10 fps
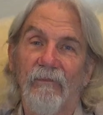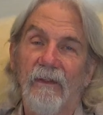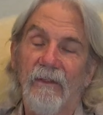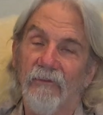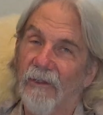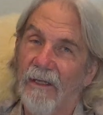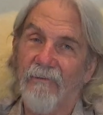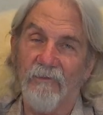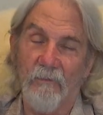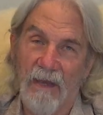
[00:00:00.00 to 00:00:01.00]
is going to
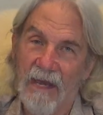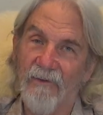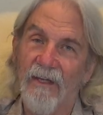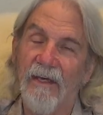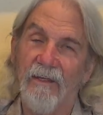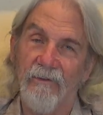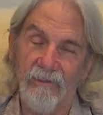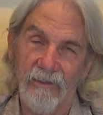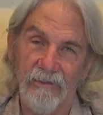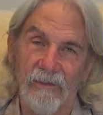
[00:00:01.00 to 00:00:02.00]
have to bow down
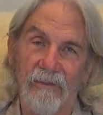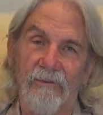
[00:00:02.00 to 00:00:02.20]
eventually.